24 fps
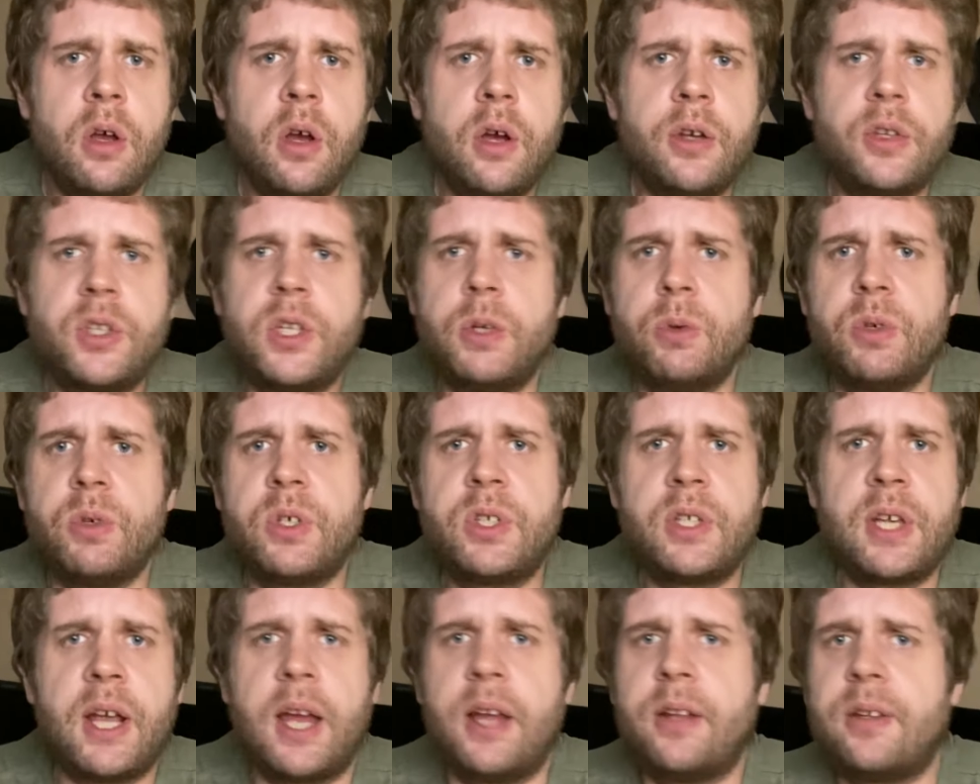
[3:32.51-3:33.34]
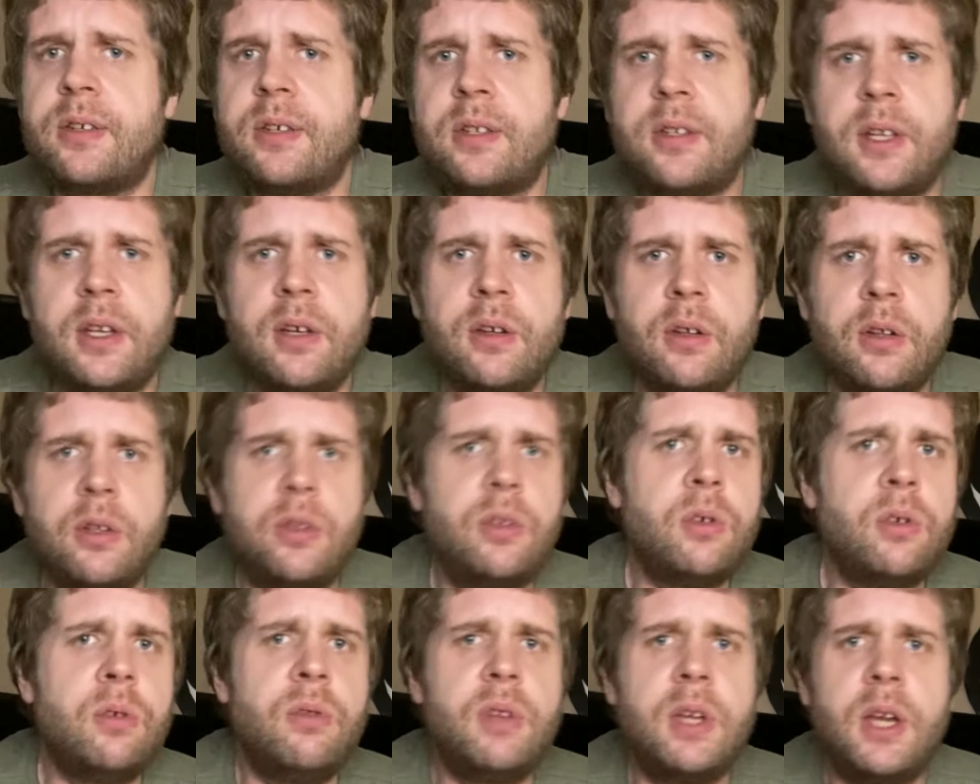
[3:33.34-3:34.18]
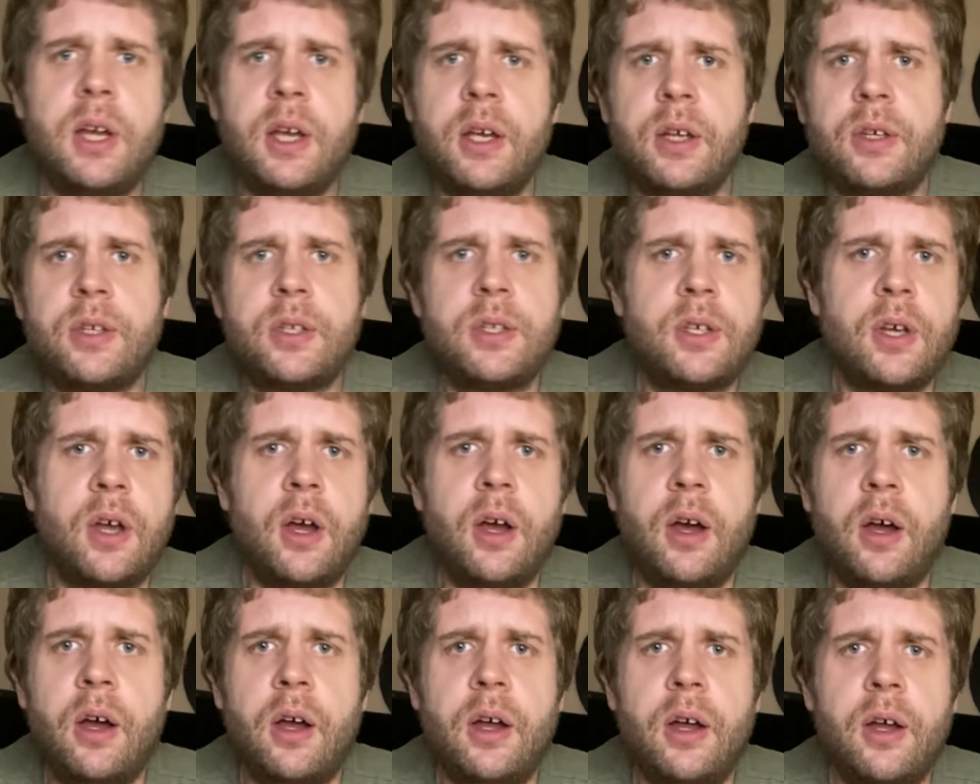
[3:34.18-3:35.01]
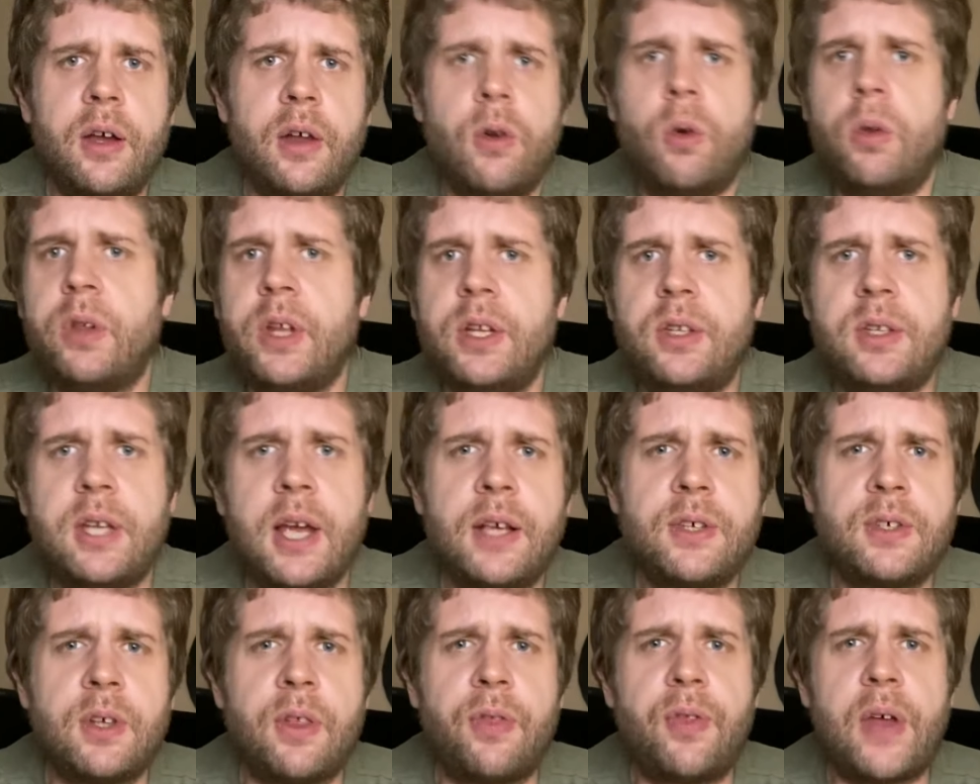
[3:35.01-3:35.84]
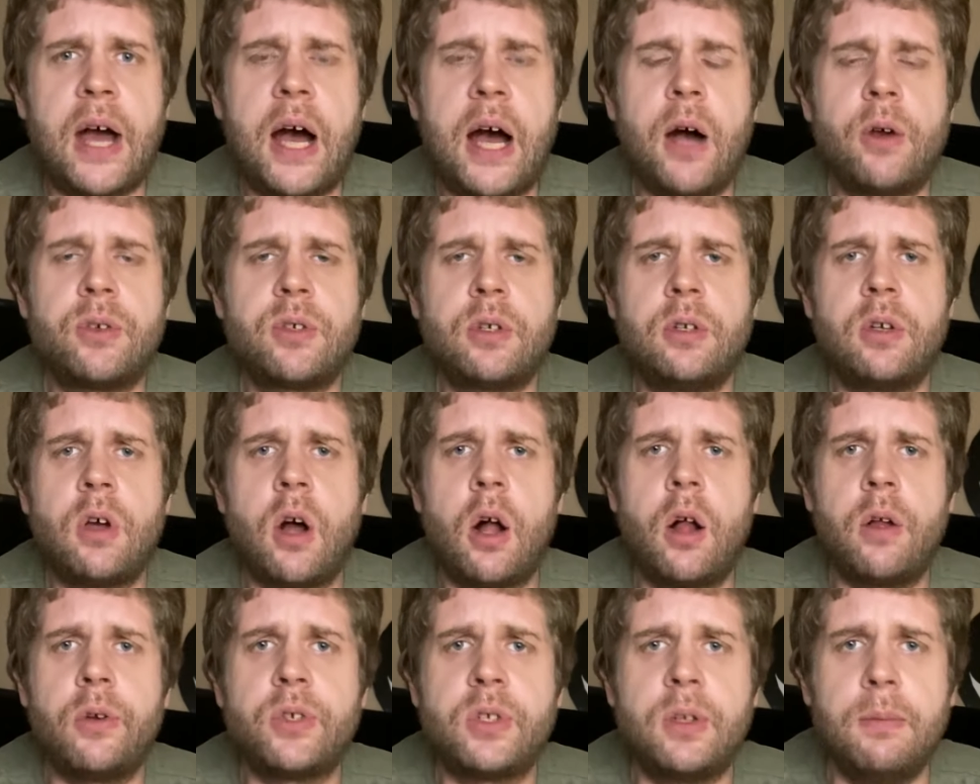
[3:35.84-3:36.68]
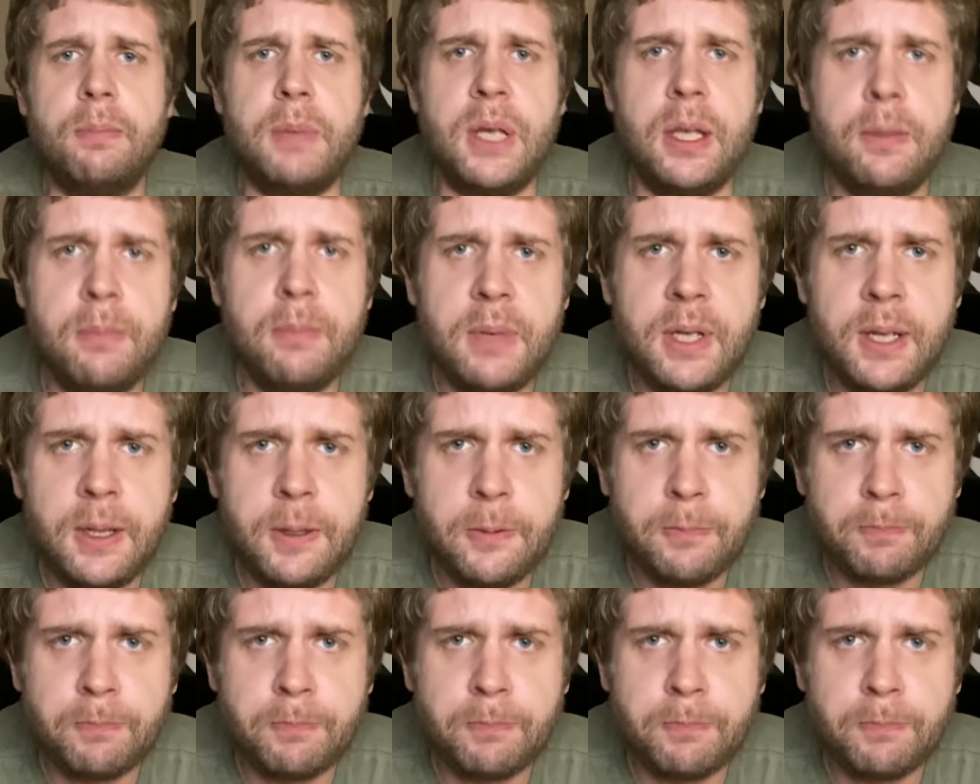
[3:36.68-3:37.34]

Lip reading: She was saying, steal, do this. It only takes $1,000 to meet me.